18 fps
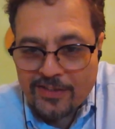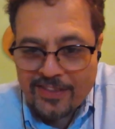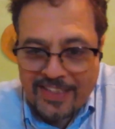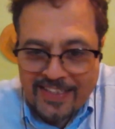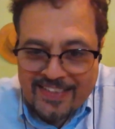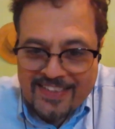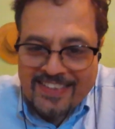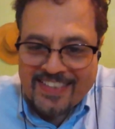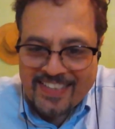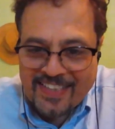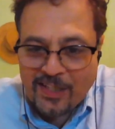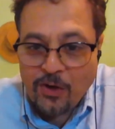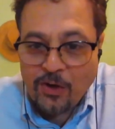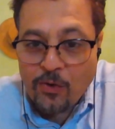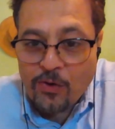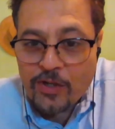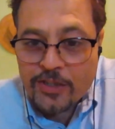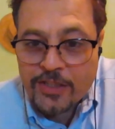it's still
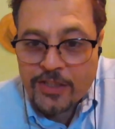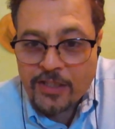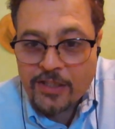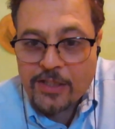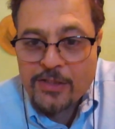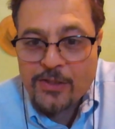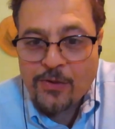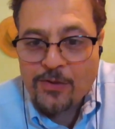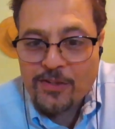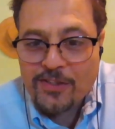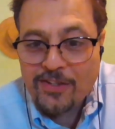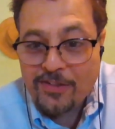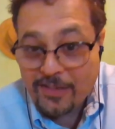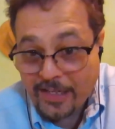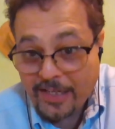orange in the toaster.